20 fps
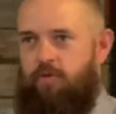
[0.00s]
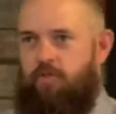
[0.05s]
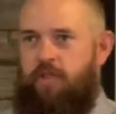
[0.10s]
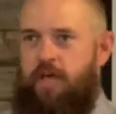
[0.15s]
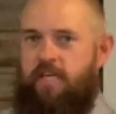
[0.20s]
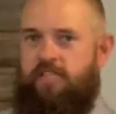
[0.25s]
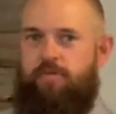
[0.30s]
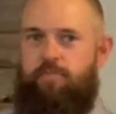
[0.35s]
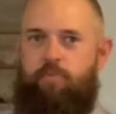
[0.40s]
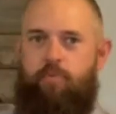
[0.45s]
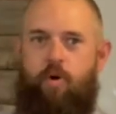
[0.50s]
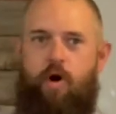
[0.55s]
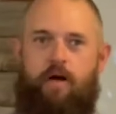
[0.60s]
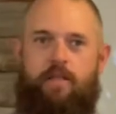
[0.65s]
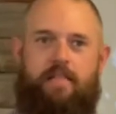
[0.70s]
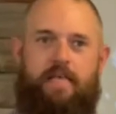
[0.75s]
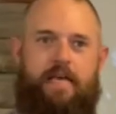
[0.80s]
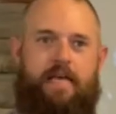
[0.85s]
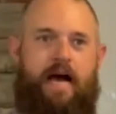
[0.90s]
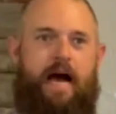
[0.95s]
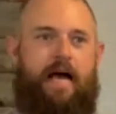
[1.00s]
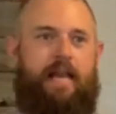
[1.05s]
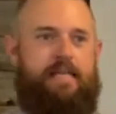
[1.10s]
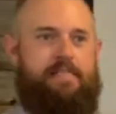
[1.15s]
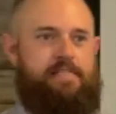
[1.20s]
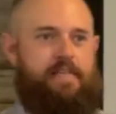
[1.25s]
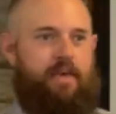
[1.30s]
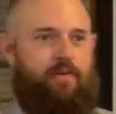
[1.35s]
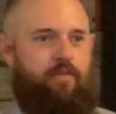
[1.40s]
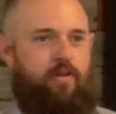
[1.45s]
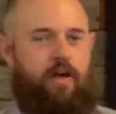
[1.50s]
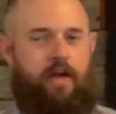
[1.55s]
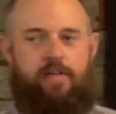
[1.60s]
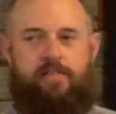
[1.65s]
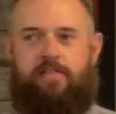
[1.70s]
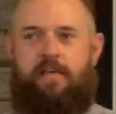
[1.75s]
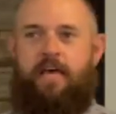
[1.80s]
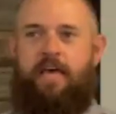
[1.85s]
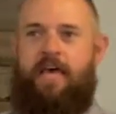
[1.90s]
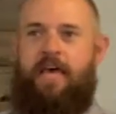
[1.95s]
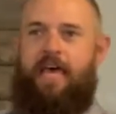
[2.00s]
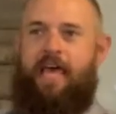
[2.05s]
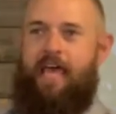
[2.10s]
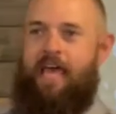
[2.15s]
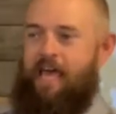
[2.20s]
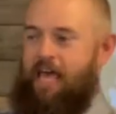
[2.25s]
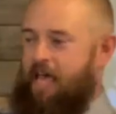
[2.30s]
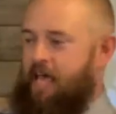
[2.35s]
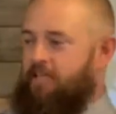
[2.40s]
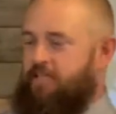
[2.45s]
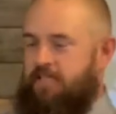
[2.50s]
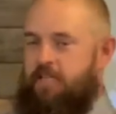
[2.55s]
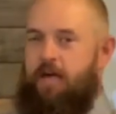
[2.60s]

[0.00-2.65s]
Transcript: This book that God has given us is,